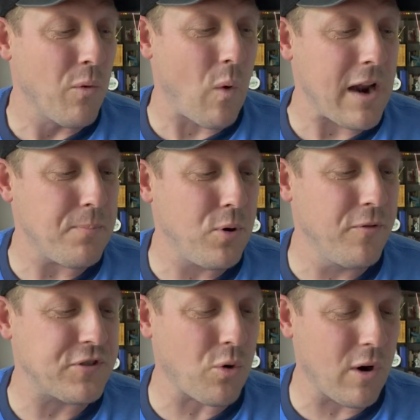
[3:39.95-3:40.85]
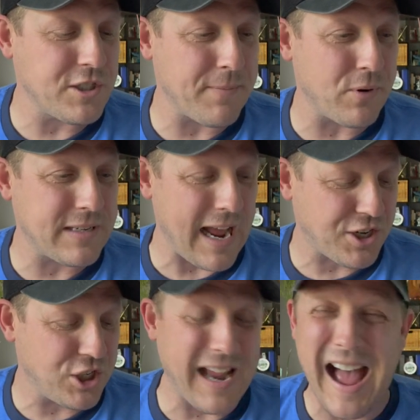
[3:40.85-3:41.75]
waterproof storage and
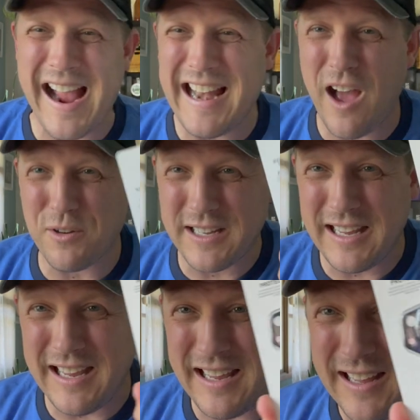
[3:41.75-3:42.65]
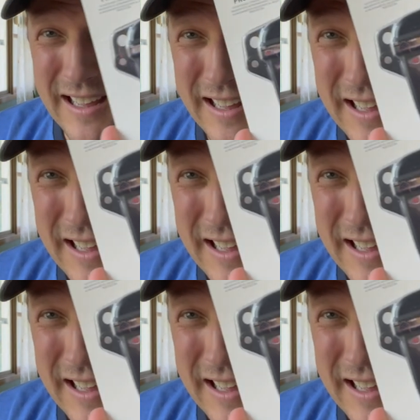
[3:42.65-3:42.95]
protection, hideout key.